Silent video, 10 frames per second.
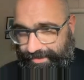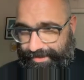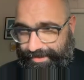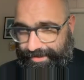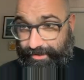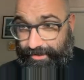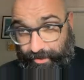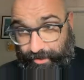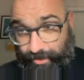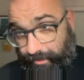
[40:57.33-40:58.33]
and that's why
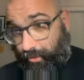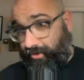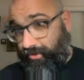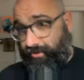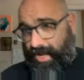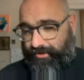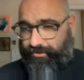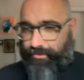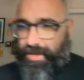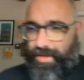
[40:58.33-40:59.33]
this is called the wizard
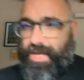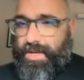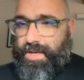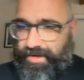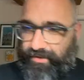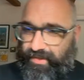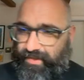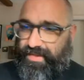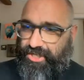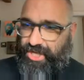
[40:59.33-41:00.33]
costume. But it's a thing
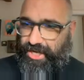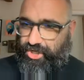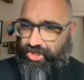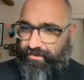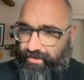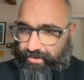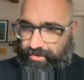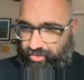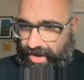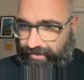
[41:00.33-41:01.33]
that changes the
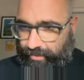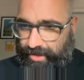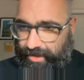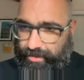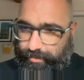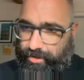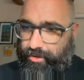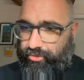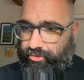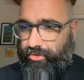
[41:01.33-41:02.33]
drive, brake, limiter,
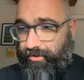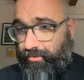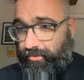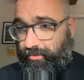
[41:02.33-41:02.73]
neutral, and speed